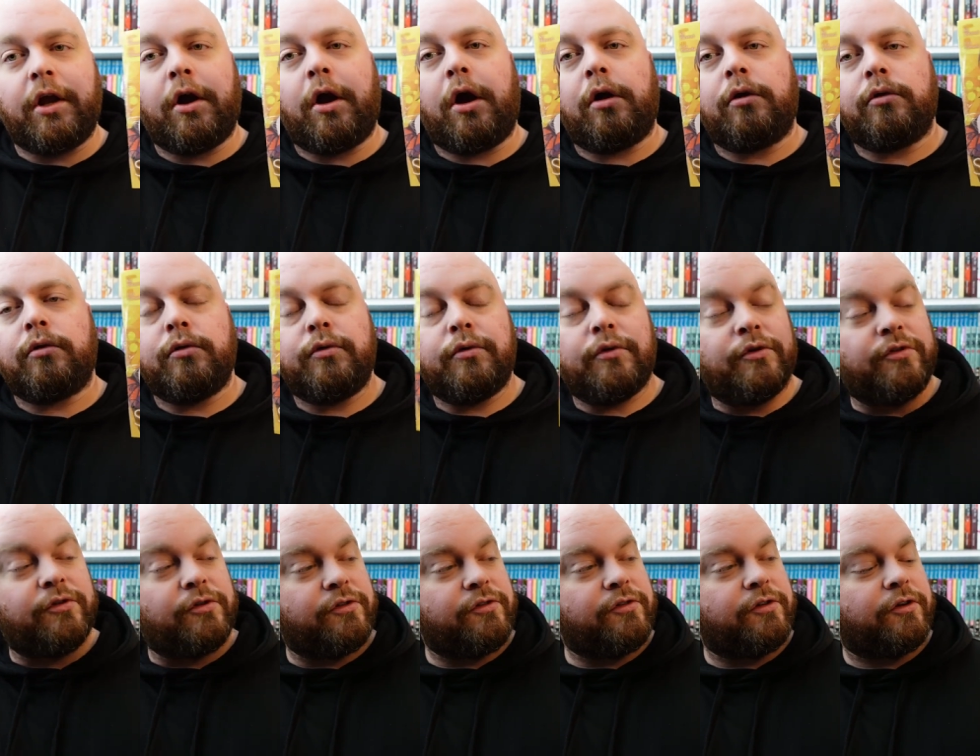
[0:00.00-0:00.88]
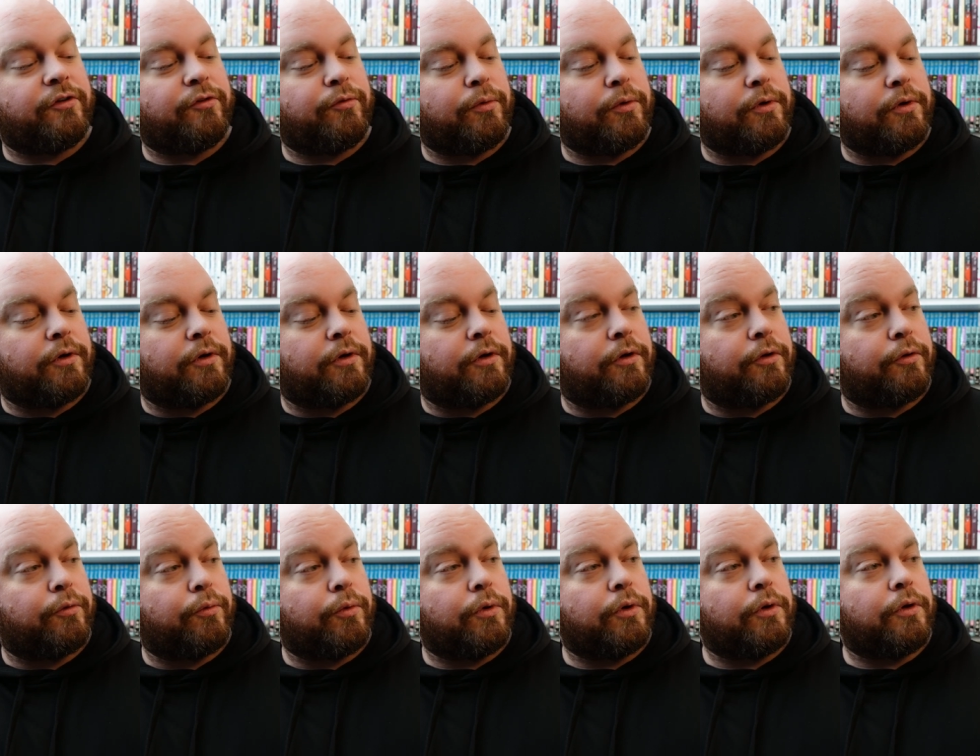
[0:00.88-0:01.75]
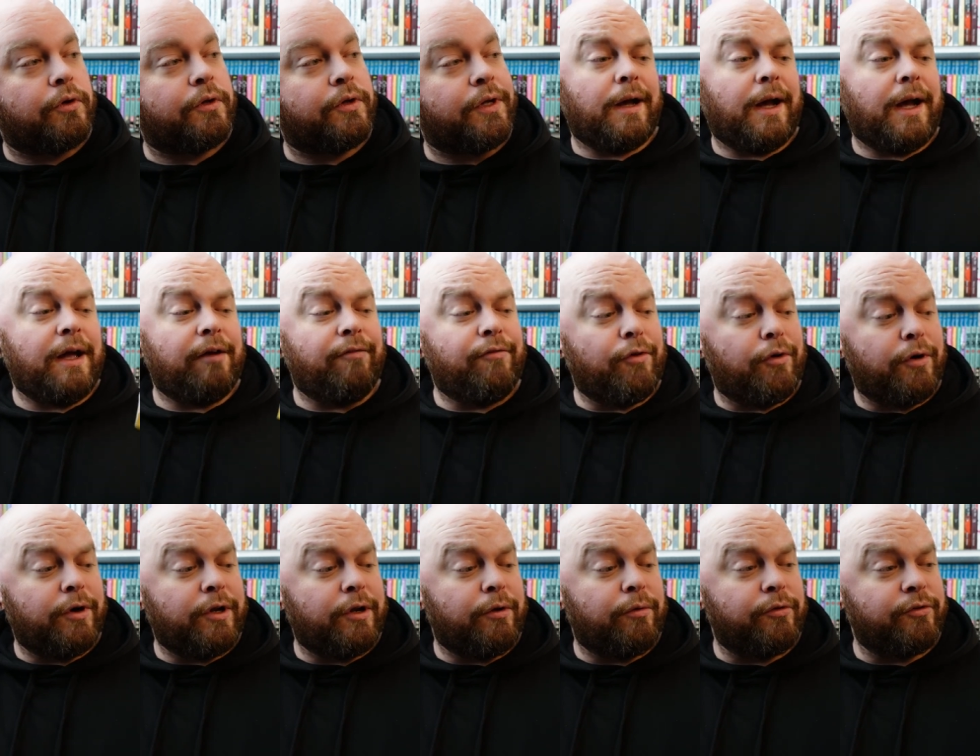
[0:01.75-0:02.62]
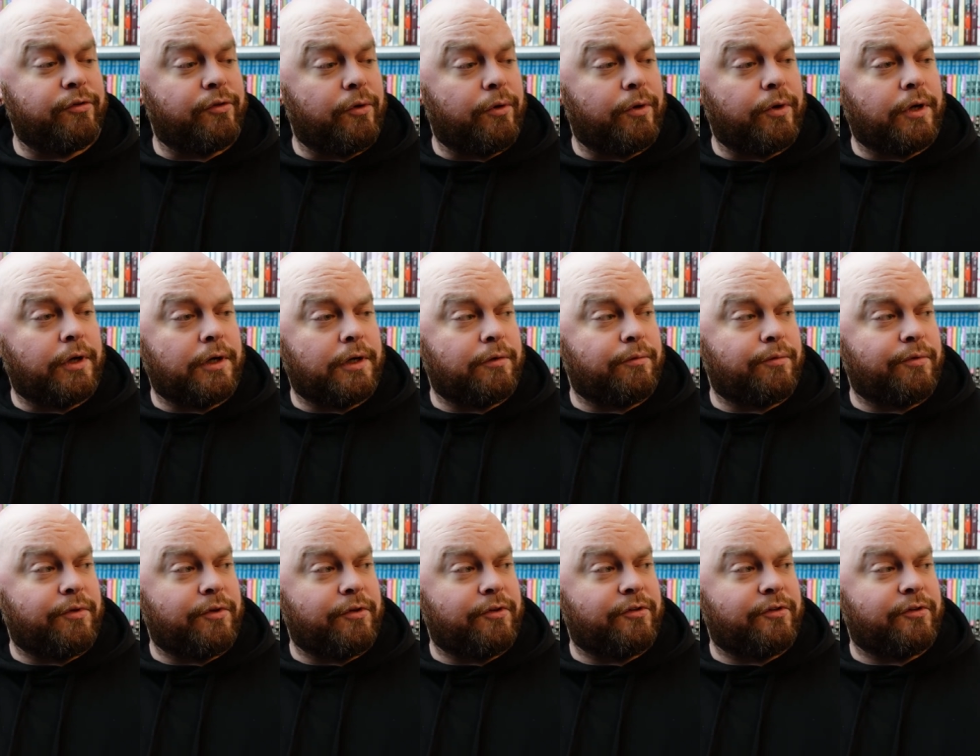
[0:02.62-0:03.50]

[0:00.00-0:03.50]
Haru is a Sex Worker in Another World. I have no idea what's going on with this